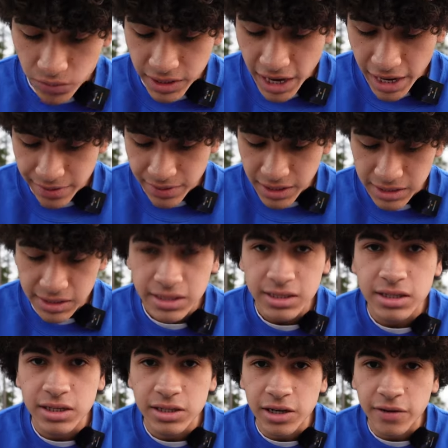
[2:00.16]
We got this
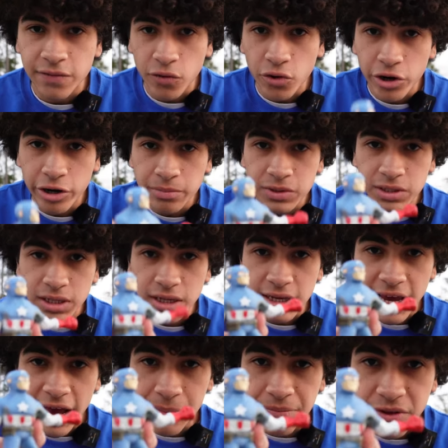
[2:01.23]
deformed
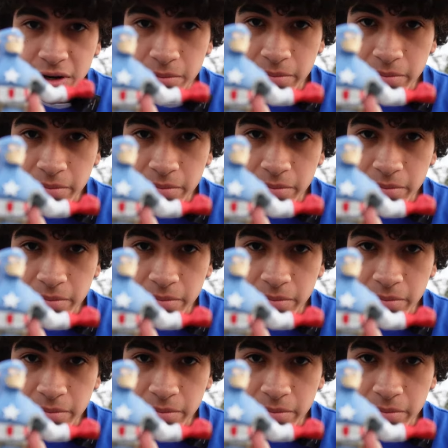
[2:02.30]
Captain